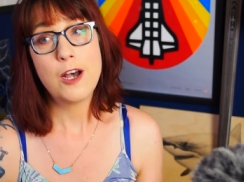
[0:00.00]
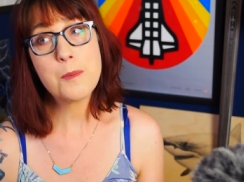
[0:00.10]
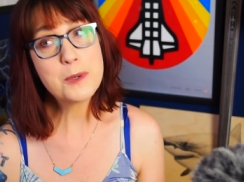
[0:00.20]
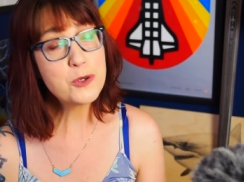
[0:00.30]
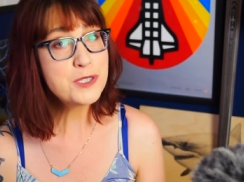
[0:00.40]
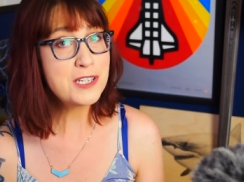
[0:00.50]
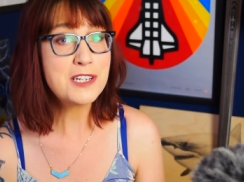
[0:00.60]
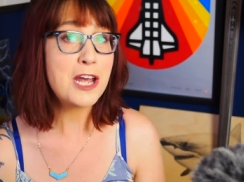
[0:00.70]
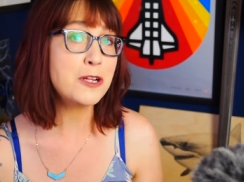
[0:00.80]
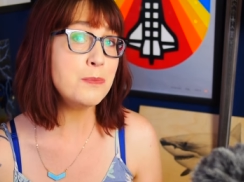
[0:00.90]

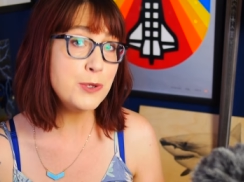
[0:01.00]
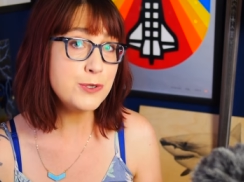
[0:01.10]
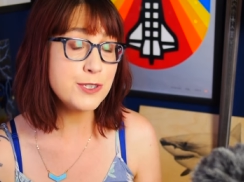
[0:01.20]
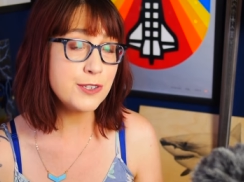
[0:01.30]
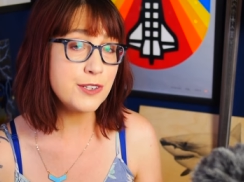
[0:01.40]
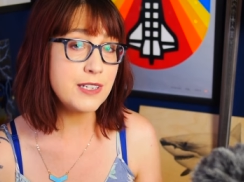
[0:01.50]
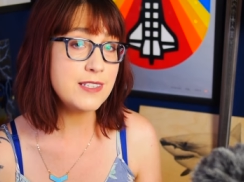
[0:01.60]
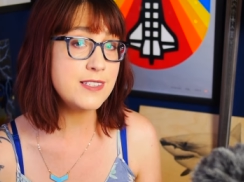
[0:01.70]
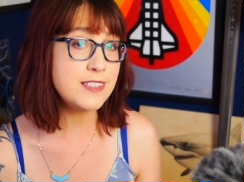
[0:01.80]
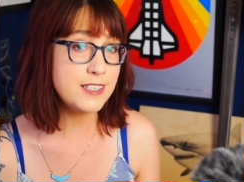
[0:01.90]
abusing an abuser
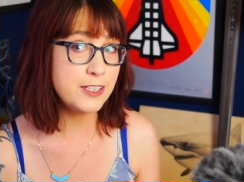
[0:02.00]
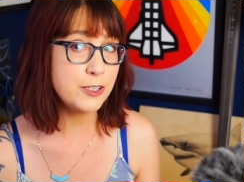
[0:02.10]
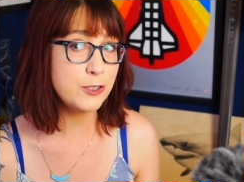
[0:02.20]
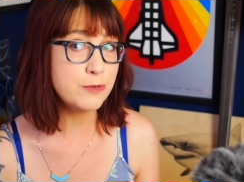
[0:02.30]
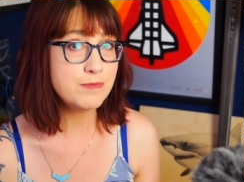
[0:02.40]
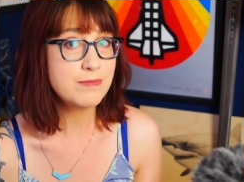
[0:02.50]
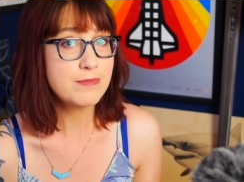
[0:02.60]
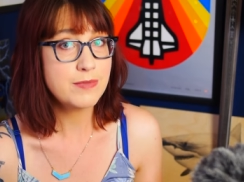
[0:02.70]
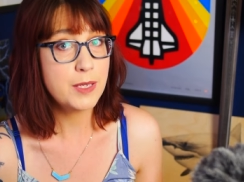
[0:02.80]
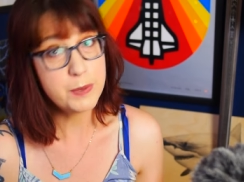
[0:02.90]
is still
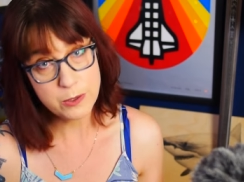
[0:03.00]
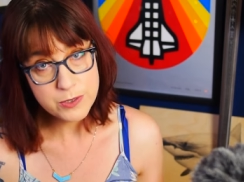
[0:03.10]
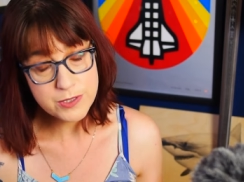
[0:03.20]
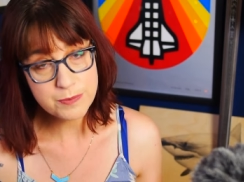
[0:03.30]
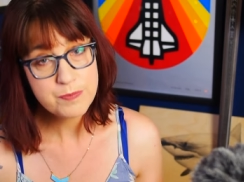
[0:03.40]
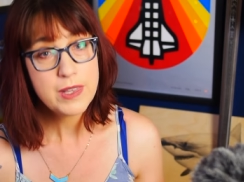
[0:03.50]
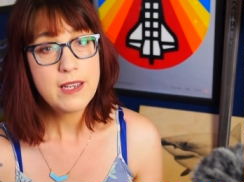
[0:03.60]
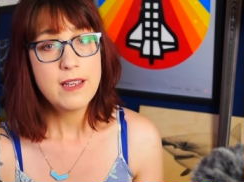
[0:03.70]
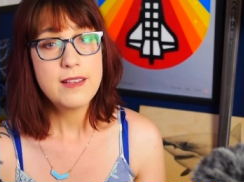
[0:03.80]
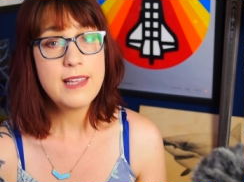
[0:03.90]
abuse.
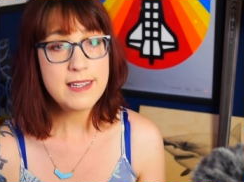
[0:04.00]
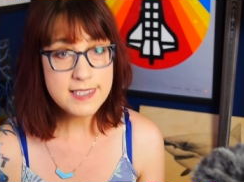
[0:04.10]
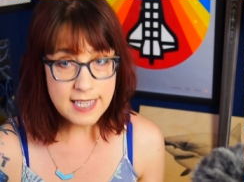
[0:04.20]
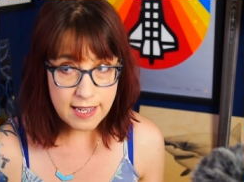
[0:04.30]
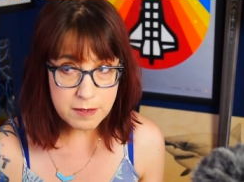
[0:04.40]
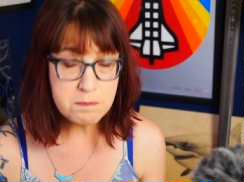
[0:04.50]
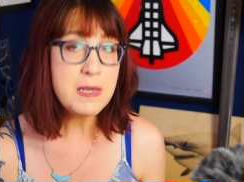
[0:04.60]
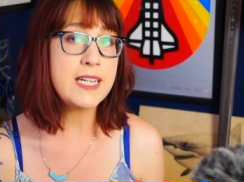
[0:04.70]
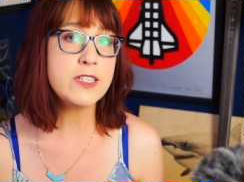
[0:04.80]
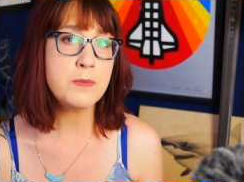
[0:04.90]
That said,
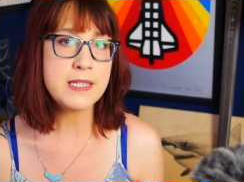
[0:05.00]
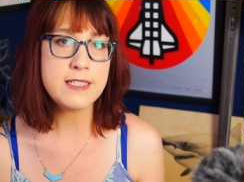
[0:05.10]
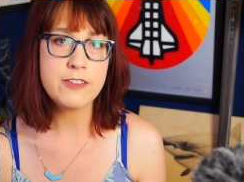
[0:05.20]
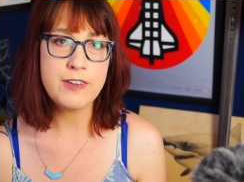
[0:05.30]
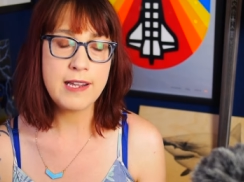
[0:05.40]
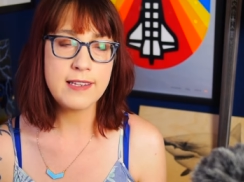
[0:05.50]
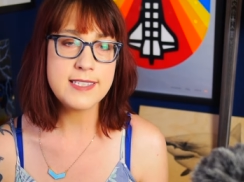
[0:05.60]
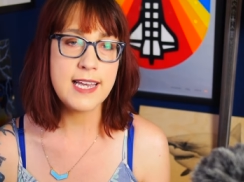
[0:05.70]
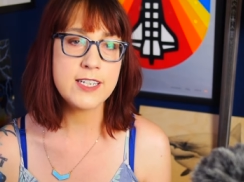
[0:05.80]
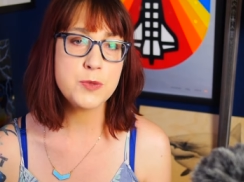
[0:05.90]
many domestic
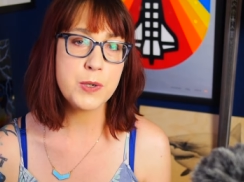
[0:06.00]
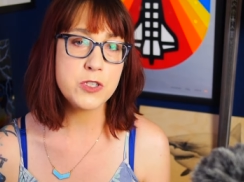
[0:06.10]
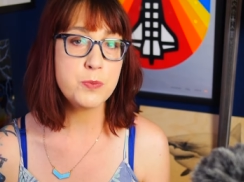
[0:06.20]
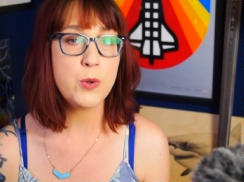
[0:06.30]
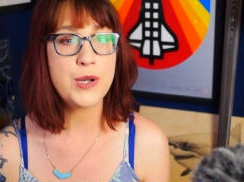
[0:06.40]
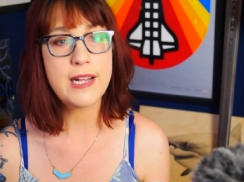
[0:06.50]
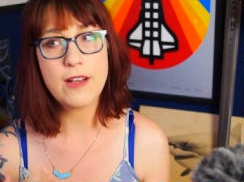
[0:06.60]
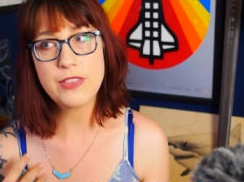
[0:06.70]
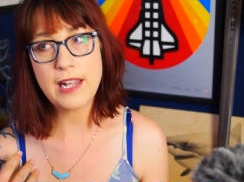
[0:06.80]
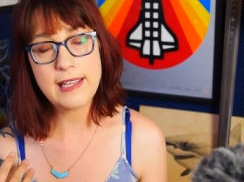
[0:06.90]
violence experts point
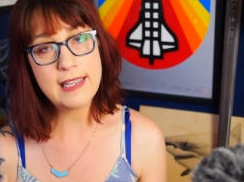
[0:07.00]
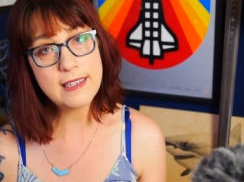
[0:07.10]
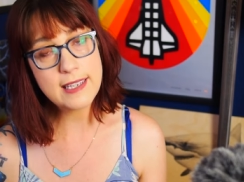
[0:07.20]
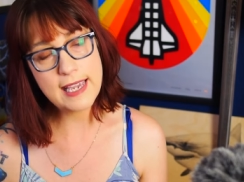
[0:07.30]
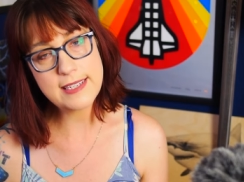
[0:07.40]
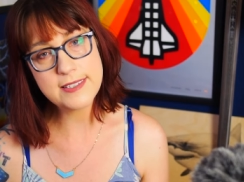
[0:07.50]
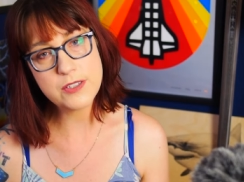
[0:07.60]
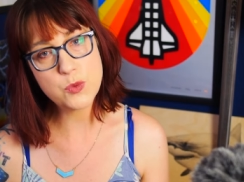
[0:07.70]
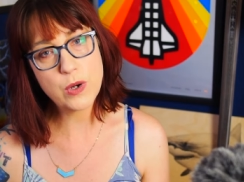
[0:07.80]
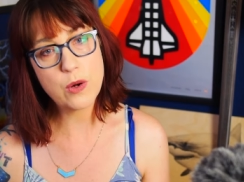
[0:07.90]
out that in
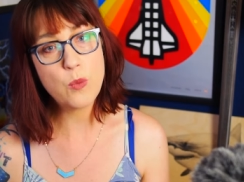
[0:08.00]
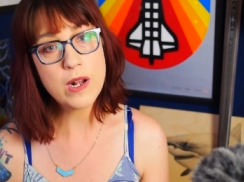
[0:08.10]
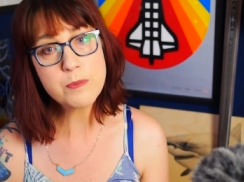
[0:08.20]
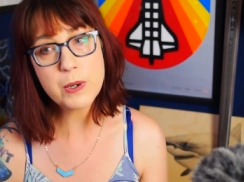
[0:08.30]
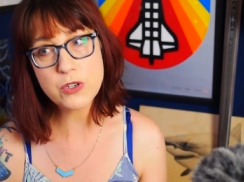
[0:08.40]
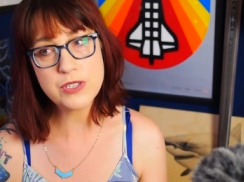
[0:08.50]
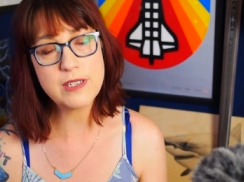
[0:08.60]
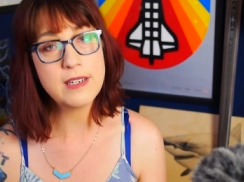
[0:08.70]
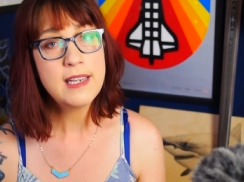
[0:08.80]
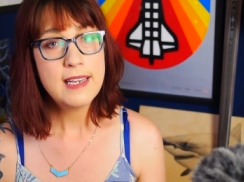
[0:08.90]
cases where one person